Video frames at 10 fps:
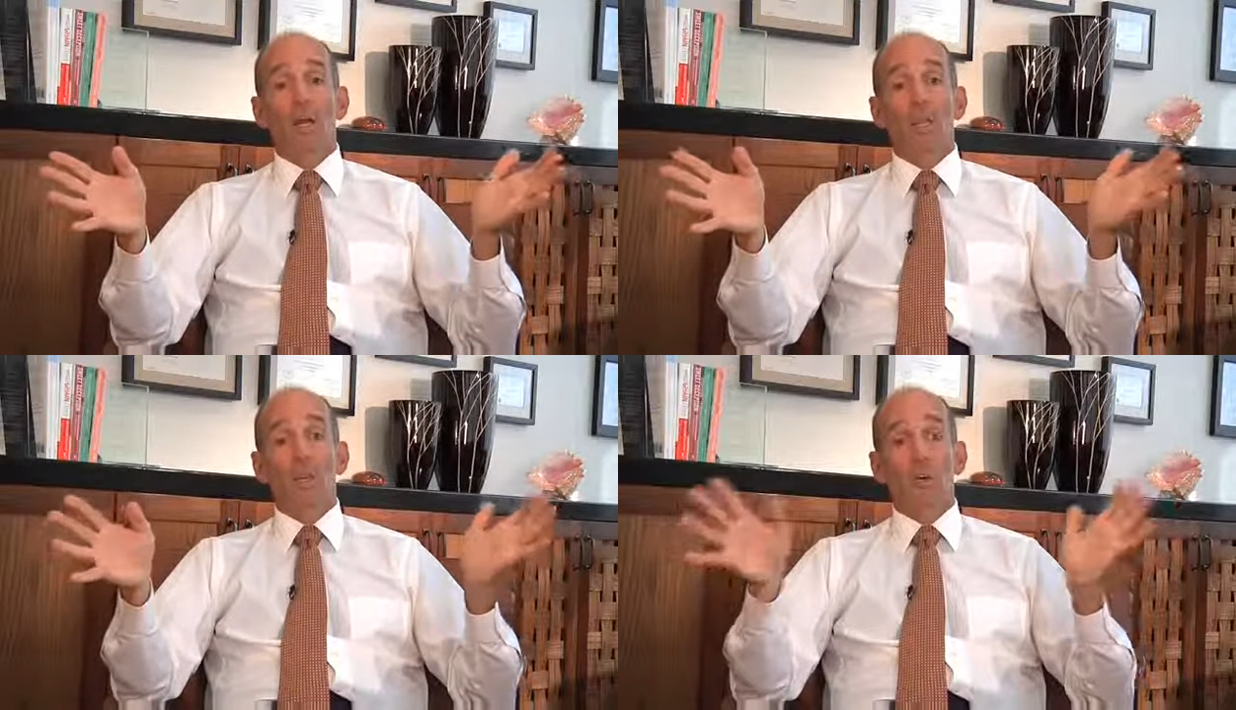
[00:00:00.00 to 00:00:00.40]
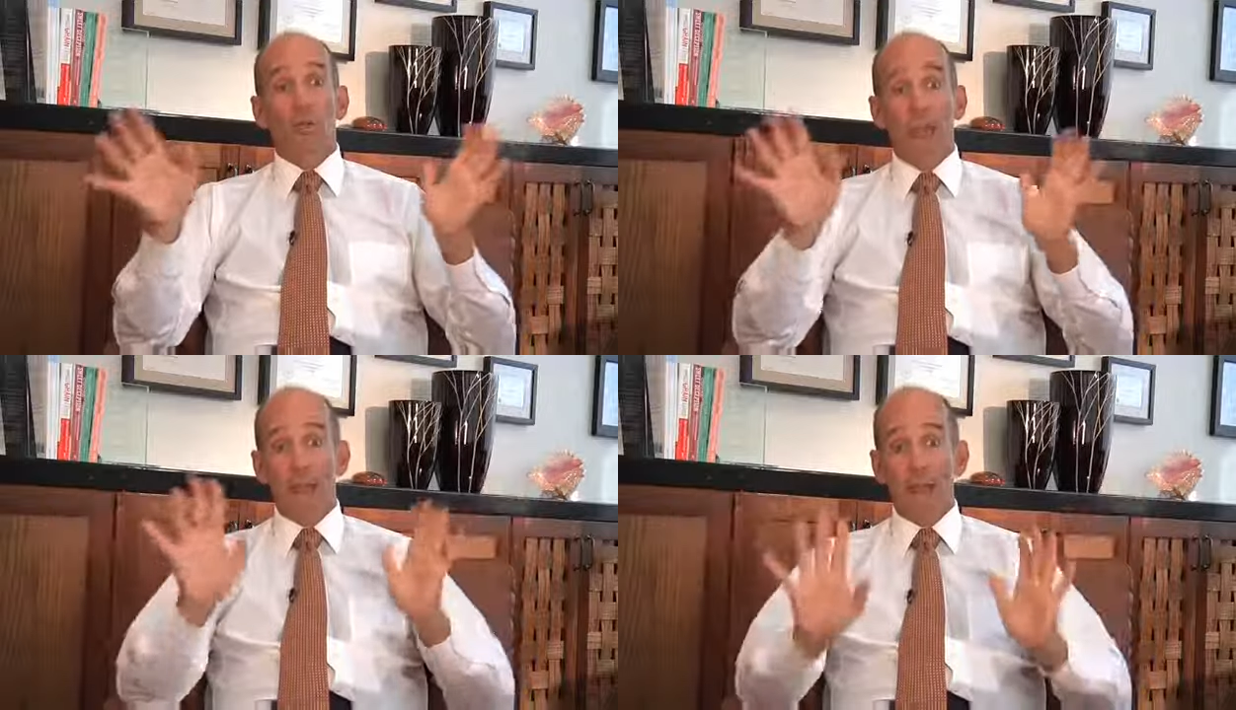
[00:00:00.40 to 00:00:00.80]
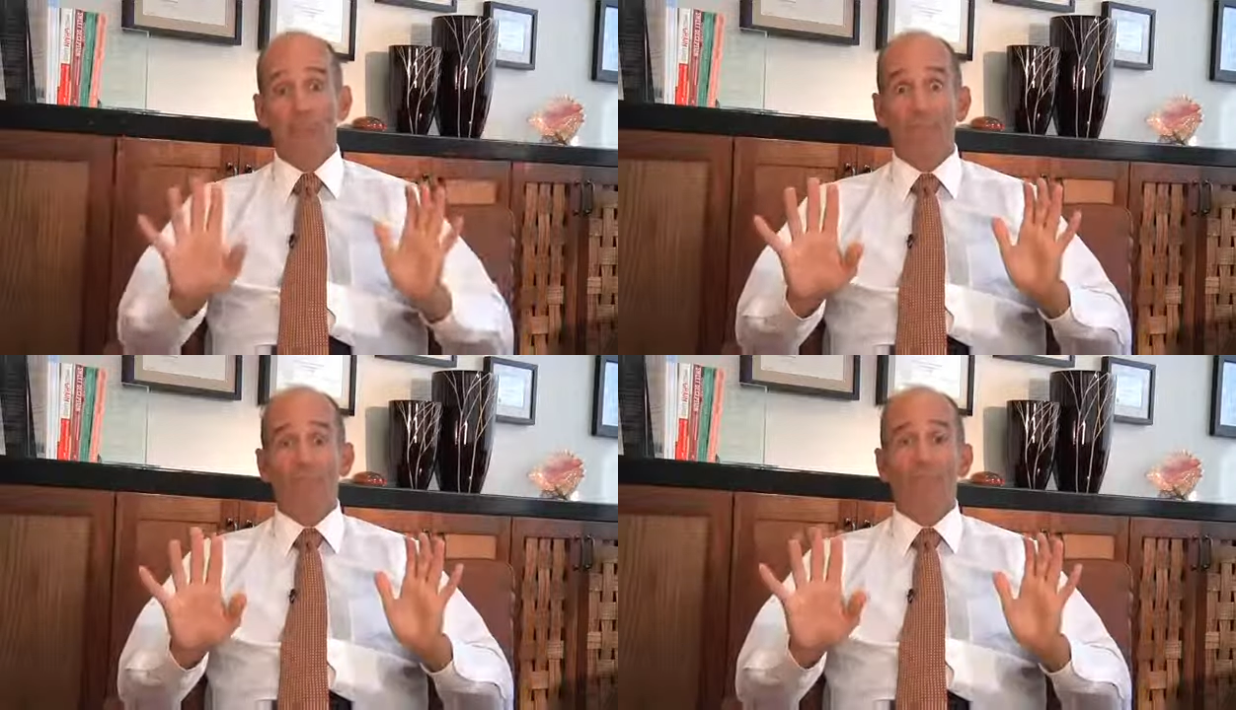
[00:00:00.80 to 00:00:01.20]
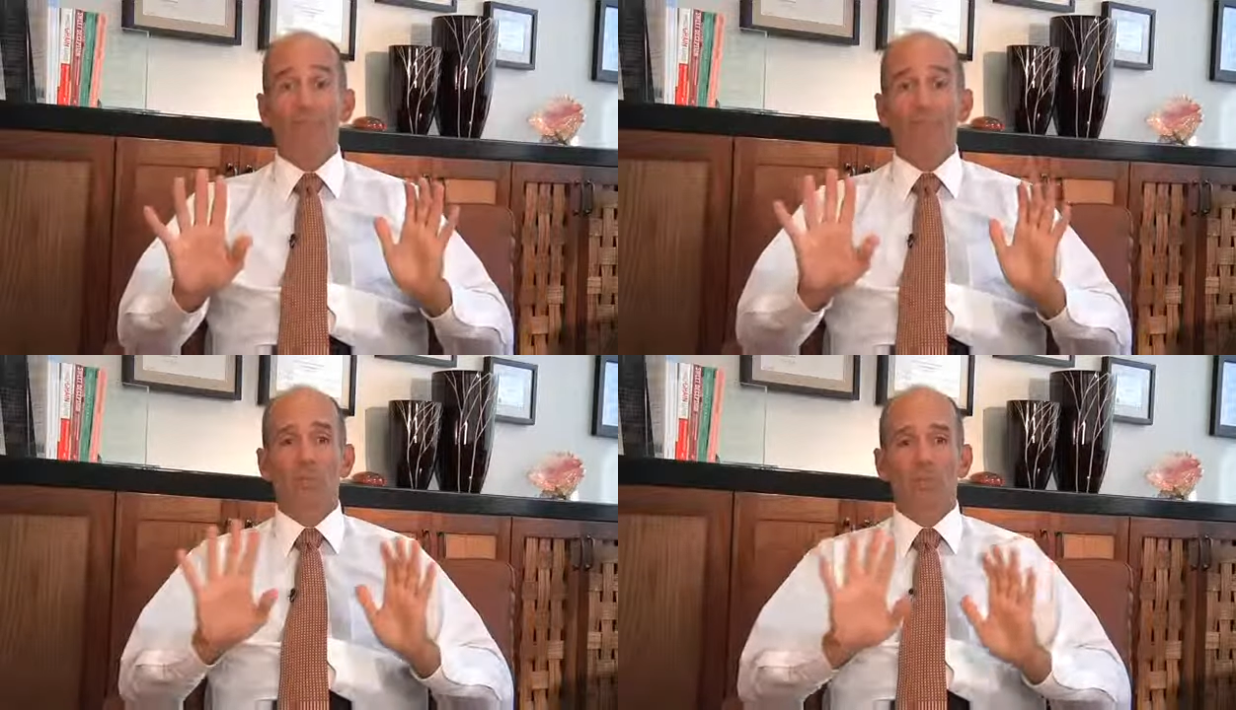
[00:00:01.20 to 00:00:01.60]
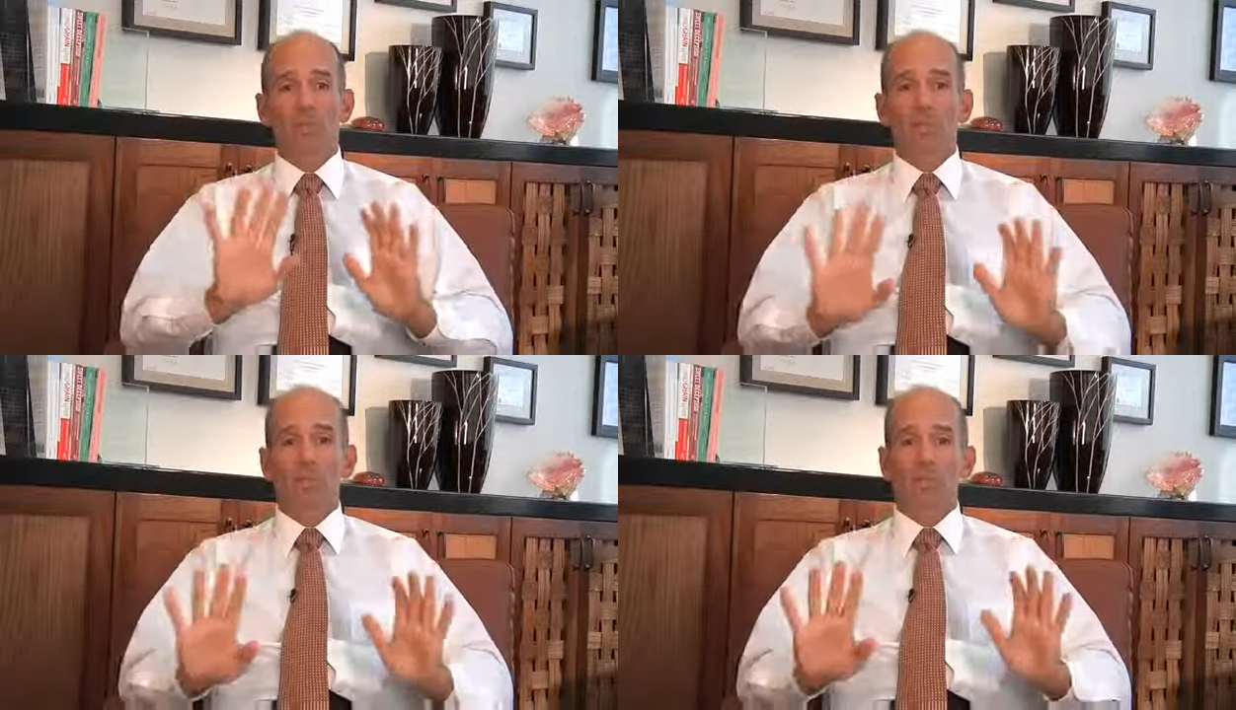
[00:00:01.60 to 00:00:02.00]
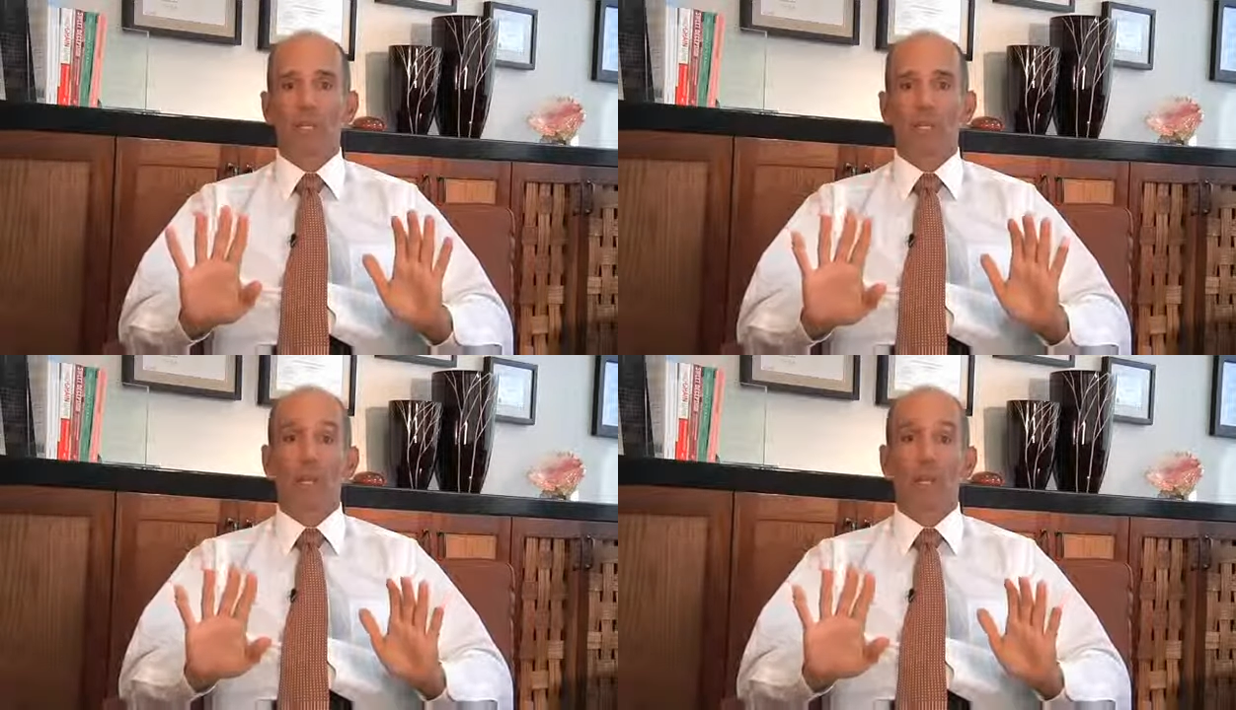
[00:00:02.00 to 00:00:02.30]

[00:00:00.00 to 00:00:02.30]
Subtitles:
it's going to have this in there, so you really want to stay away